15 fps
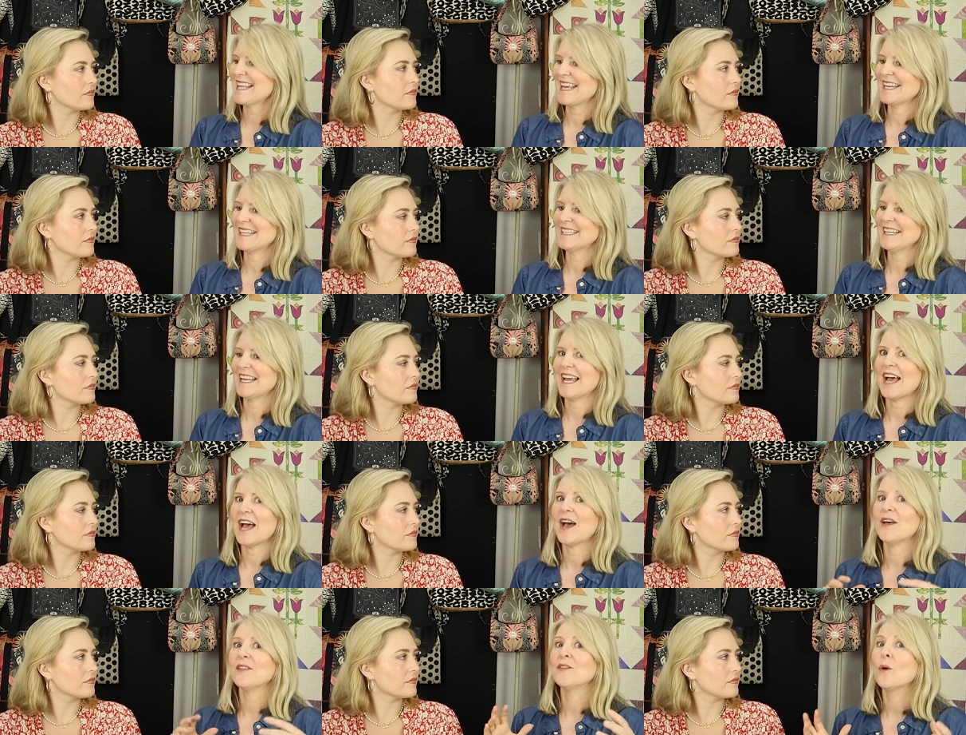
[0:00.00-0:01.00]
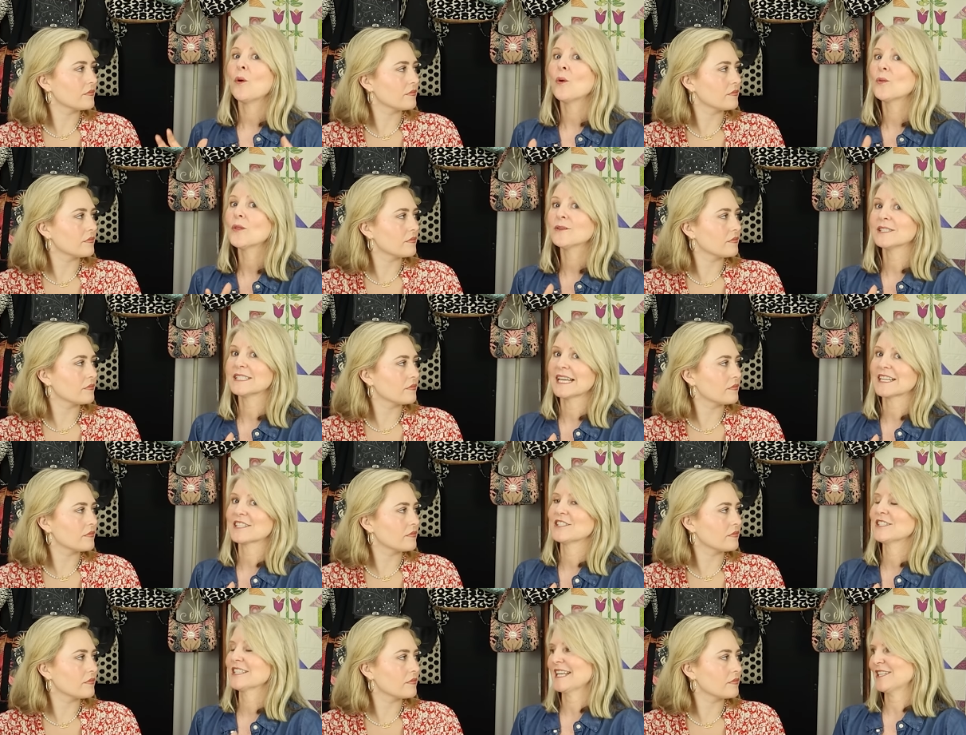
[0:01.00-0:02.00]
Speaker 1: then all those
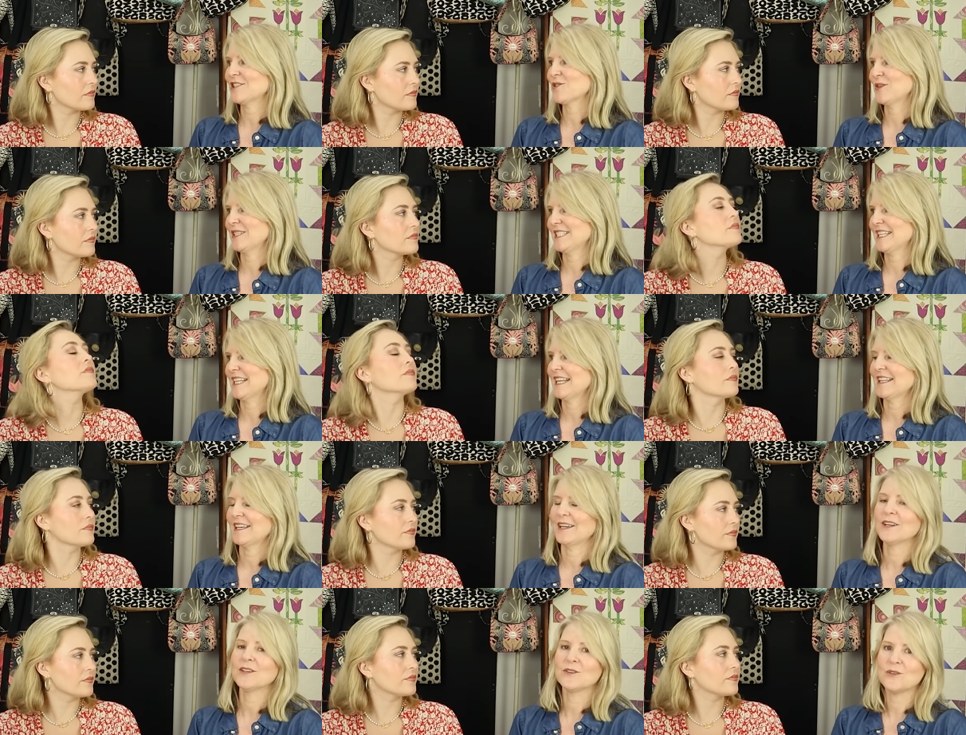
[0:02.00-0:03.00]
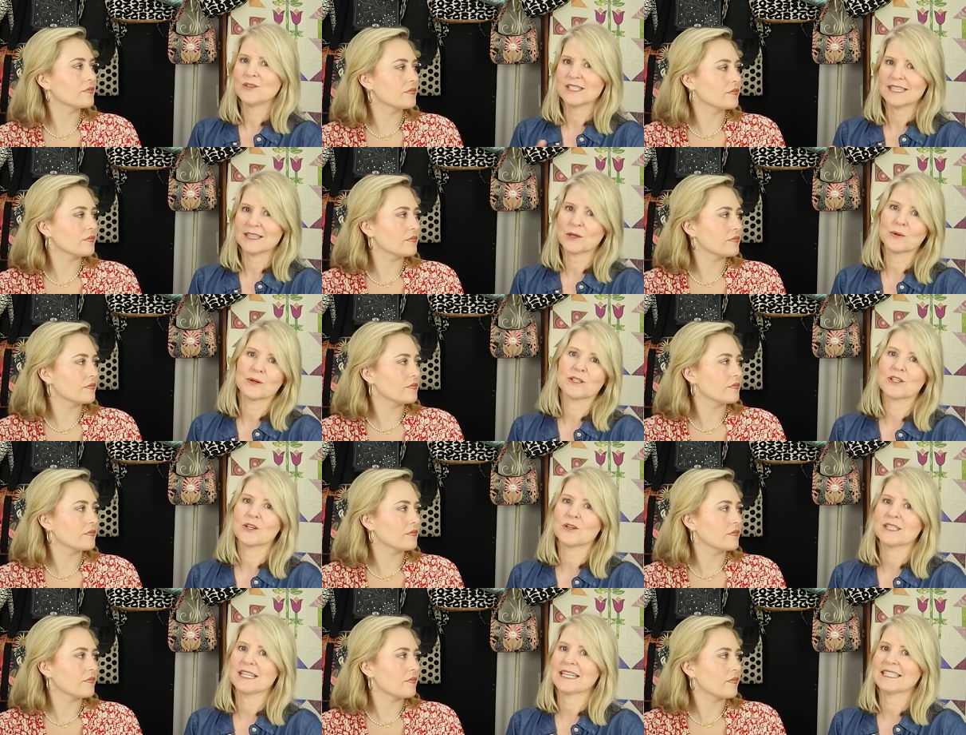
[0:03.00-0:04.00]
sections get joined together mm-hmm. using the quilt
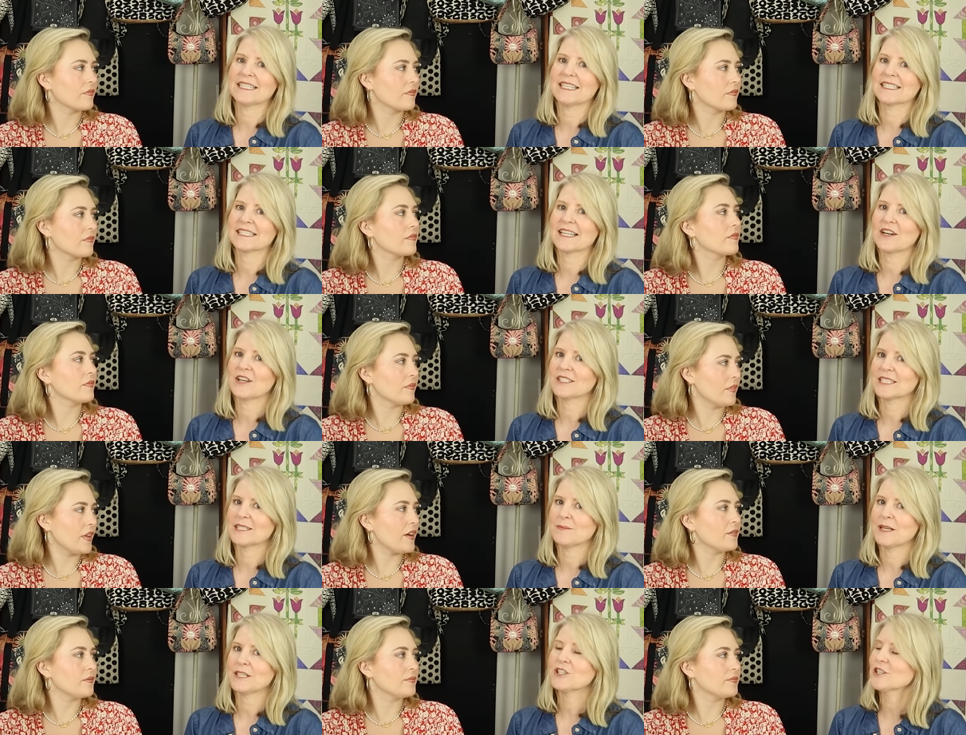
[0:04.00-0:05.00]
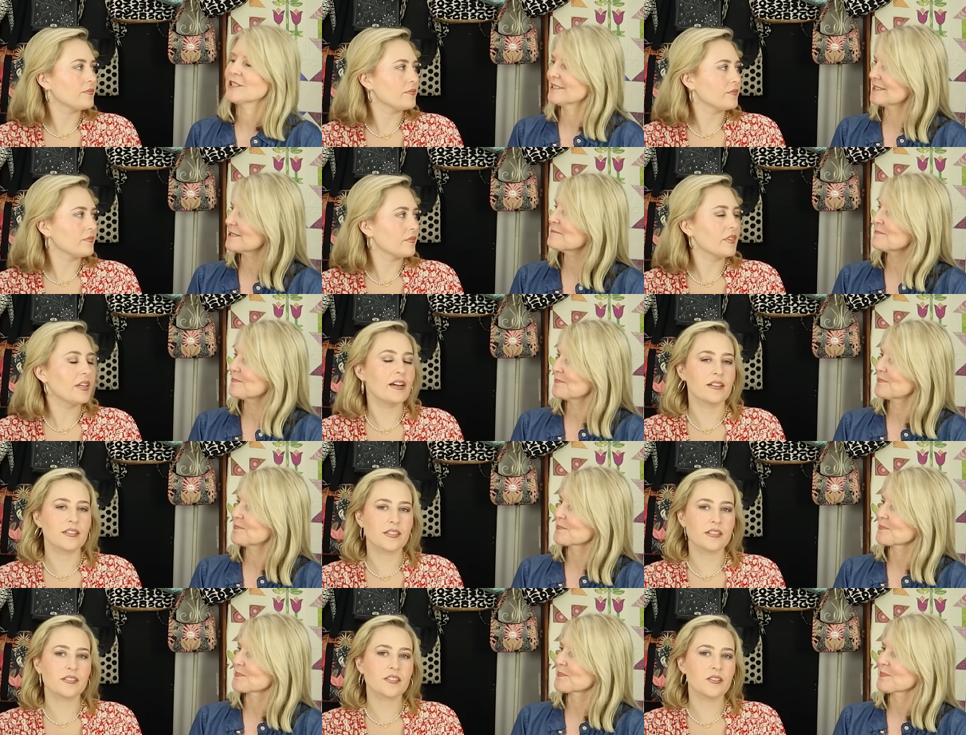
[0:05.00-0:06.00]
as you go techniques that I just yeah. mentioned.
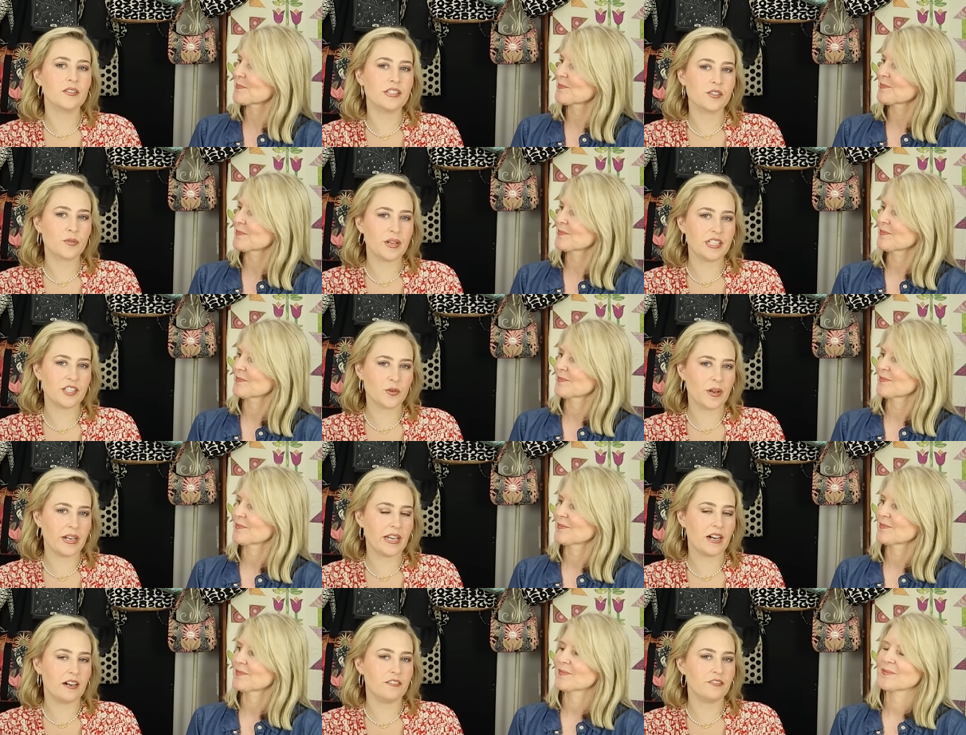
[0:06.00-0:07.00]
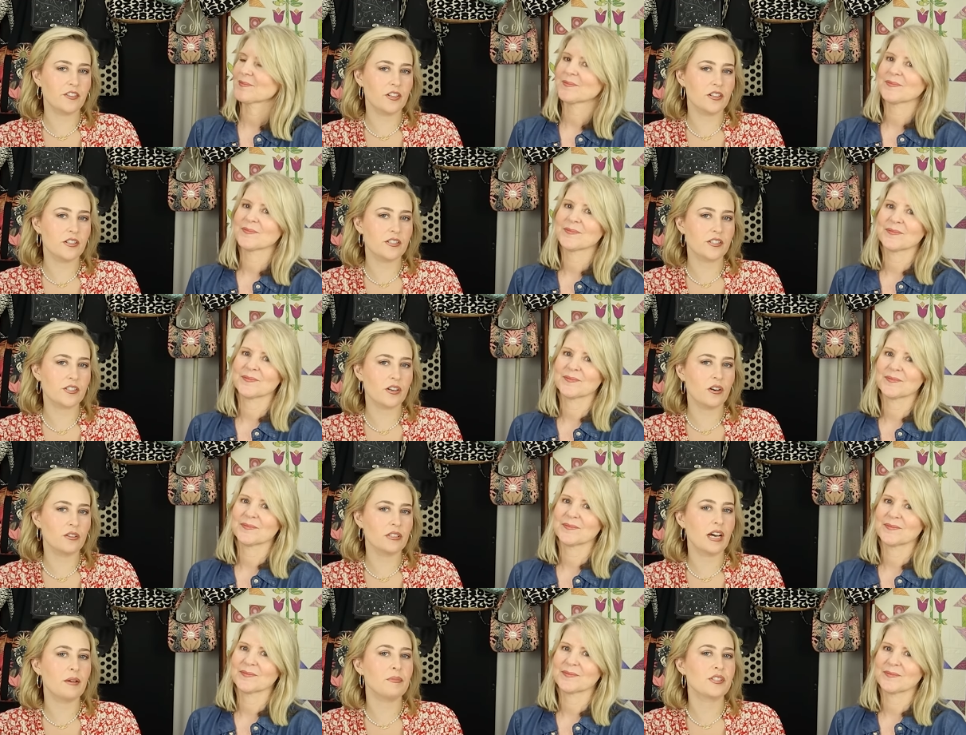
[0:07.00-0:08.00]
Yes, mm.
Speaker 2: and so in 2020, our first
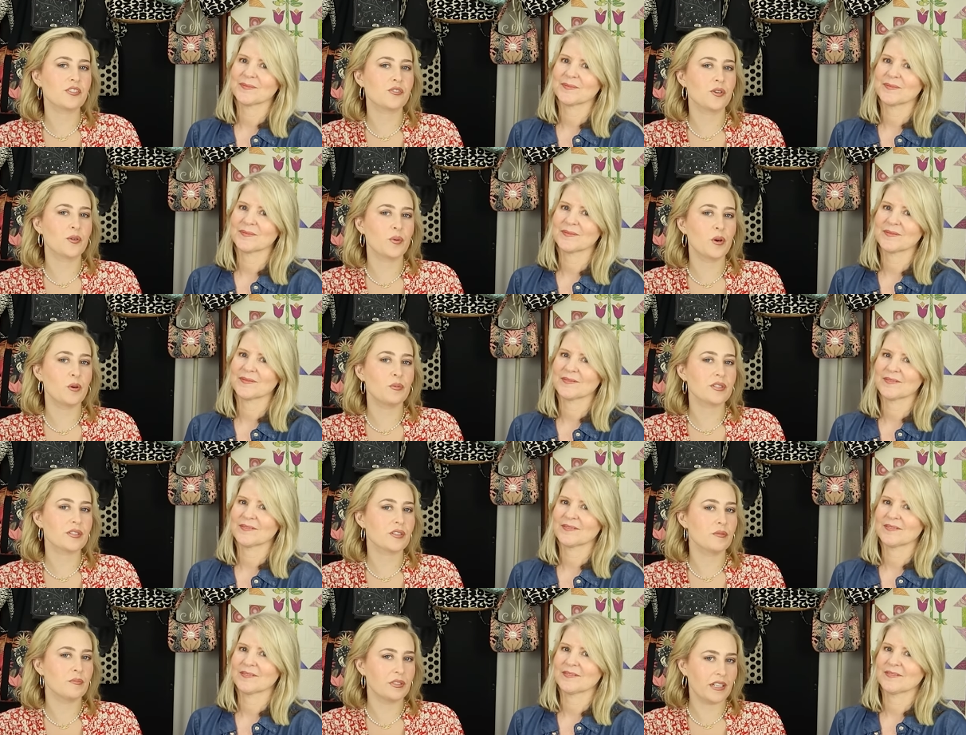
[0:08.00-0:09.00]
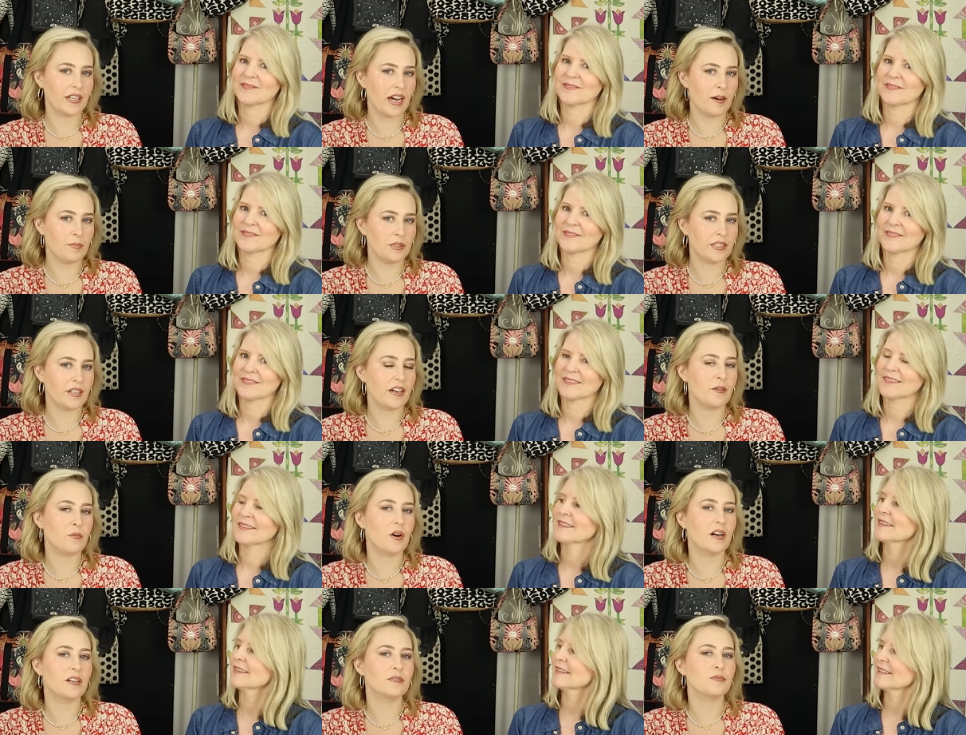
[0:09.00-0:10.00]
online mystery quilt was a complete applique
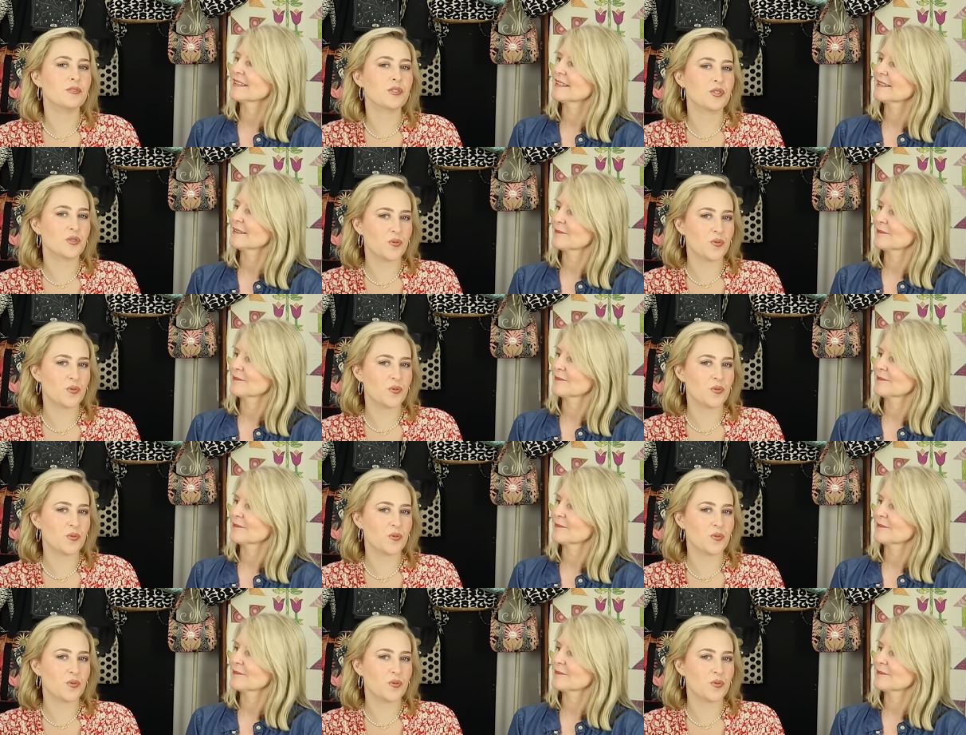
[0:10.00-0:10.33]
one, which was